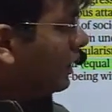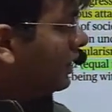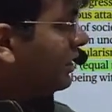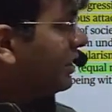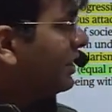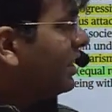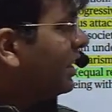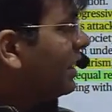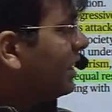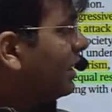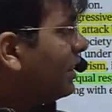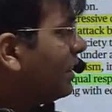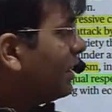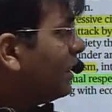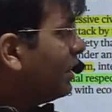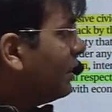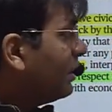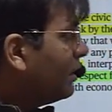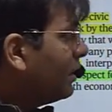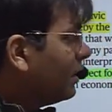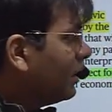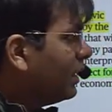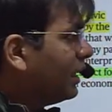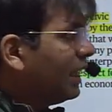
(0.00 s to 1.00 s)
state
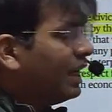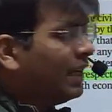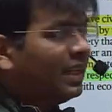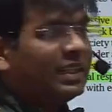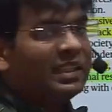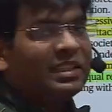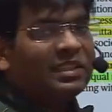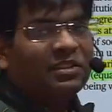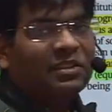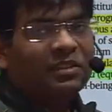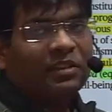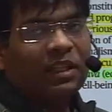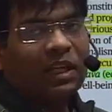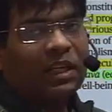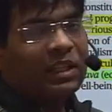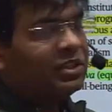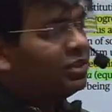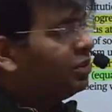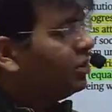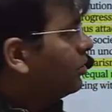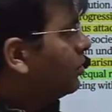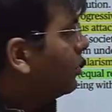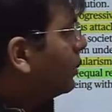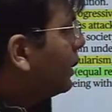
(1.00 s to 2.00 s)
alleged
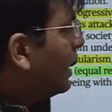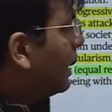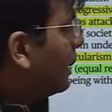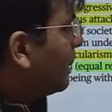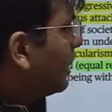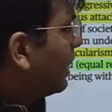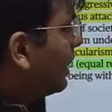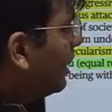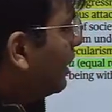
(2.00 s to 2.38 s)
NGO that